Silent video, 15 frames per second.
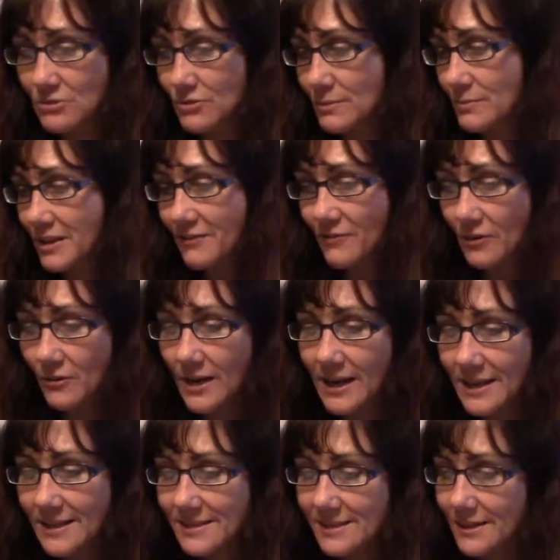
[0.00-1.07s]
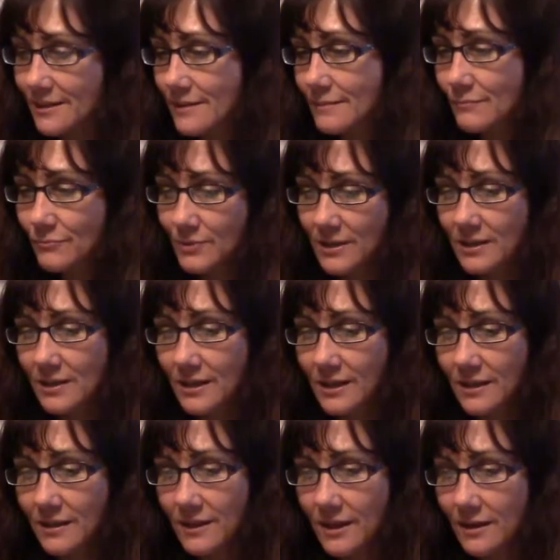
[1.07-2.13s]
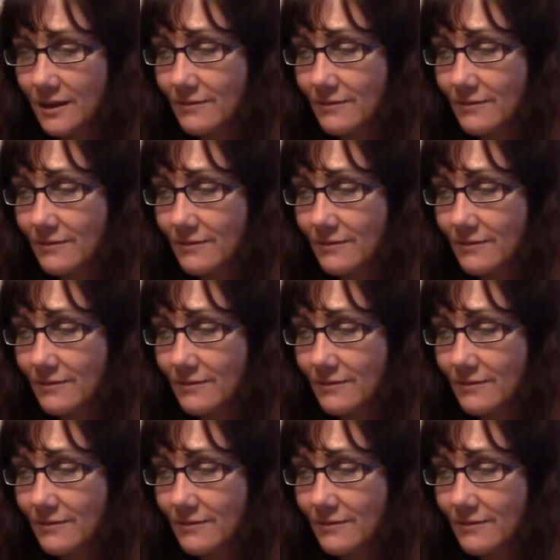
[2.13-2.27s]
dream life already, so I'm pretty lucky there.